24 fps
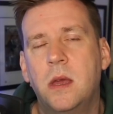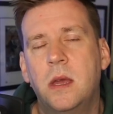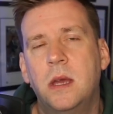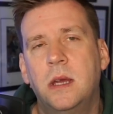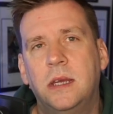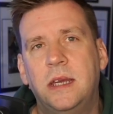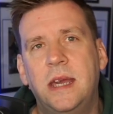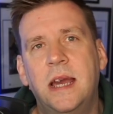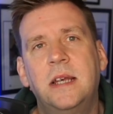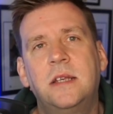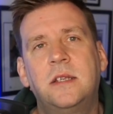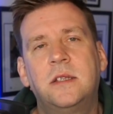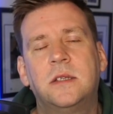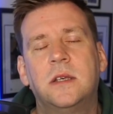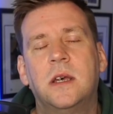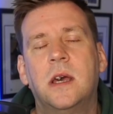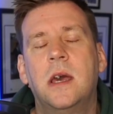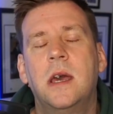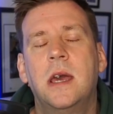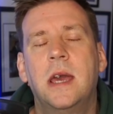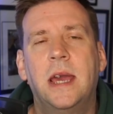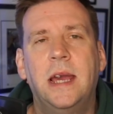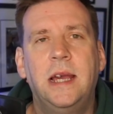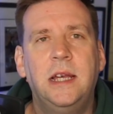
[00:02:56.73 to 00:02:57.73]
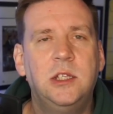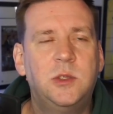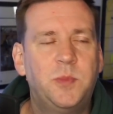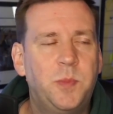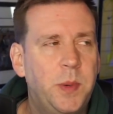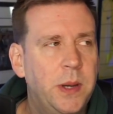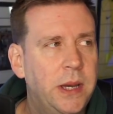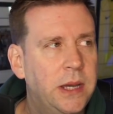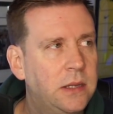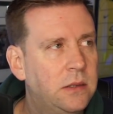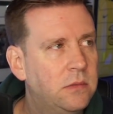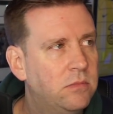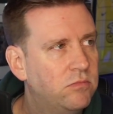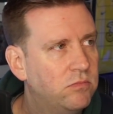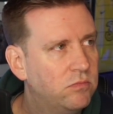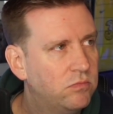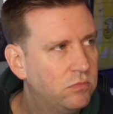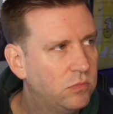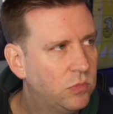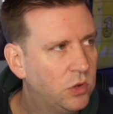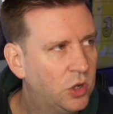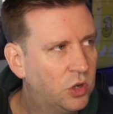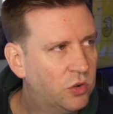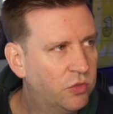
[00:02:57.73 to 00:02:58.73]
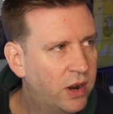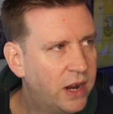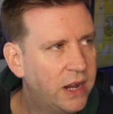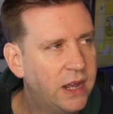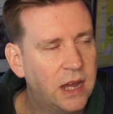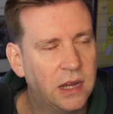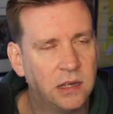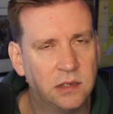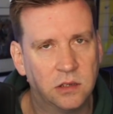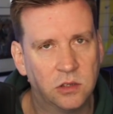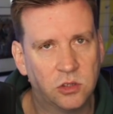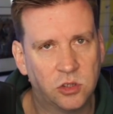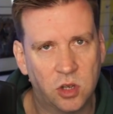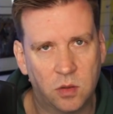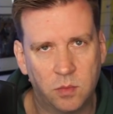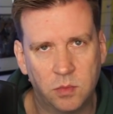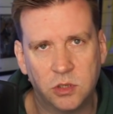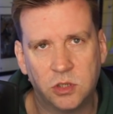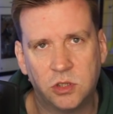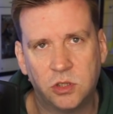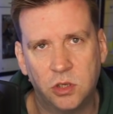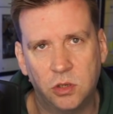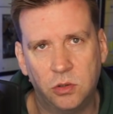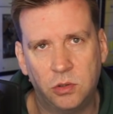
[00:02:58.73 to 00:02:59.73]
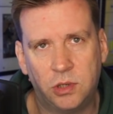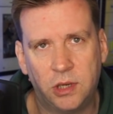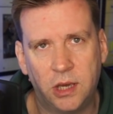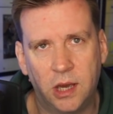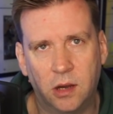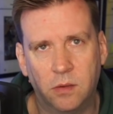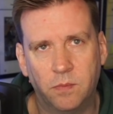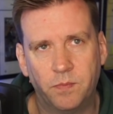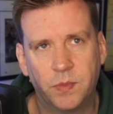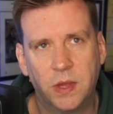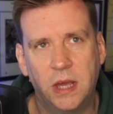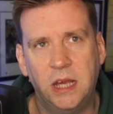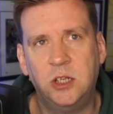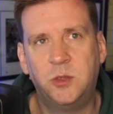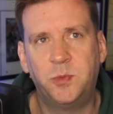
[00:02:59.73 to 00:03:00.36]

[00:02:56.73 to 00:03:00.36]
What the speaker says: Yes, he's been great under Thomas Tuchel. He's